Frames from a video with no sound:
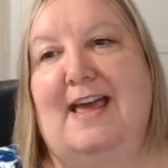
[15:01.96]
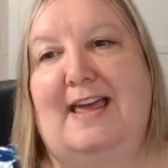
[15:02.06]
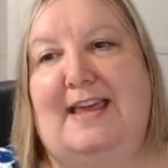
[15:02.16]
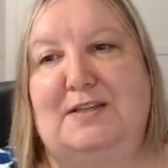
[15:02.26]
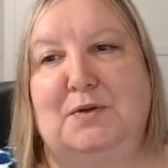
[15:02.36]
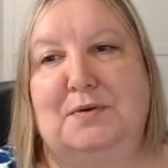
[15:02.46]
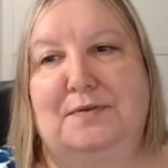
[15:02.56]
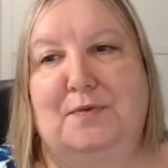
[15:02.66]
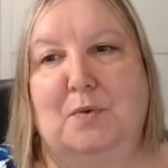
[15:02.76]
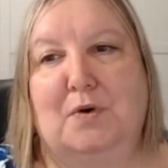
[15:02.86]
It sold
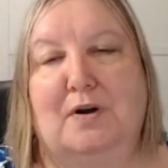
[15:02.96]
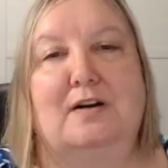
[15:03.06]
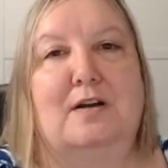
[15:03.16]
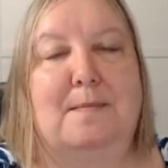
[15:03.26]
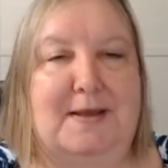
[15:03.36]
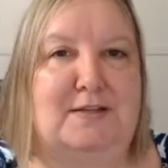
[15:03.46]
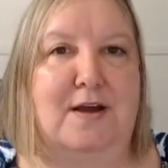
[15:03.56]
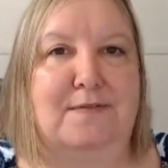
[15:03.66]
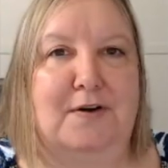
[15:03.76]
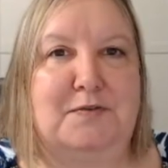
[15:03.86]
for a best
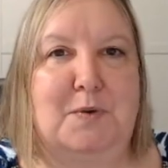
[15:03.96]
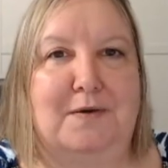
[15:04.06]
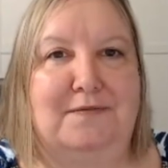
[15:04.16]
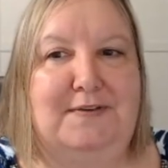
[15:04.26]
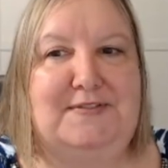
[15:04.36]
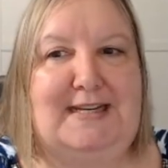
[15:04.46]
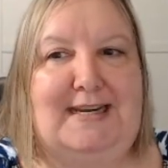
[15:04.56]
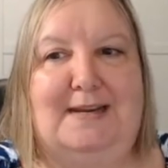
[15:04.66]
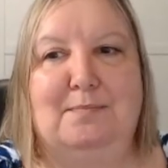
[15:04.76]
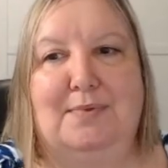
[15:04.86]
offer of
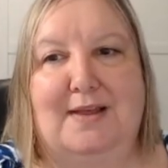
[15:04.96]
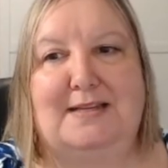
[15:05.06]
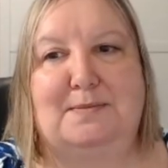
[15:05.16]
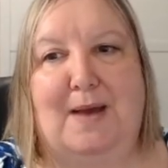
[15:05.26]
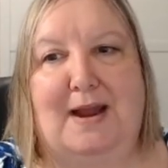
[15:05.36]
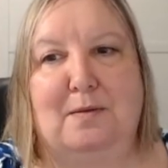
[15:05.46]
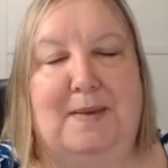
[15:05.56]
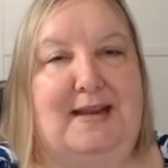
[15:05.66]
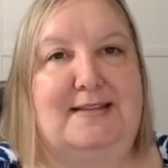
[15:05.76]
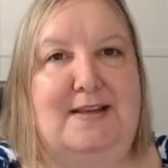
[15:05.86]
$12.50 plus buyer
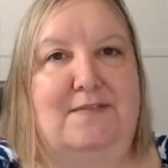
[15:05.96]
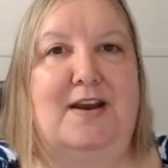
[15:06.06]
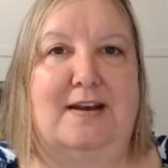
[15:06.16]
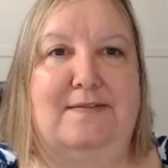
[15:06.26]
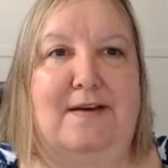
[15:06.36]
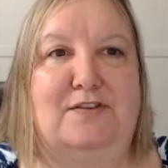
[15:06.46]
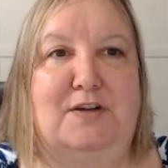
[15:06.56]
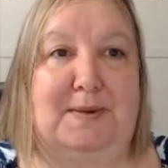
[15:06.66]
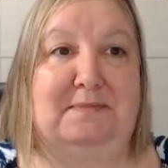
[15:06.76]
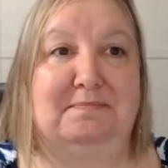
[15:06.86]
paid $7.95 shipping.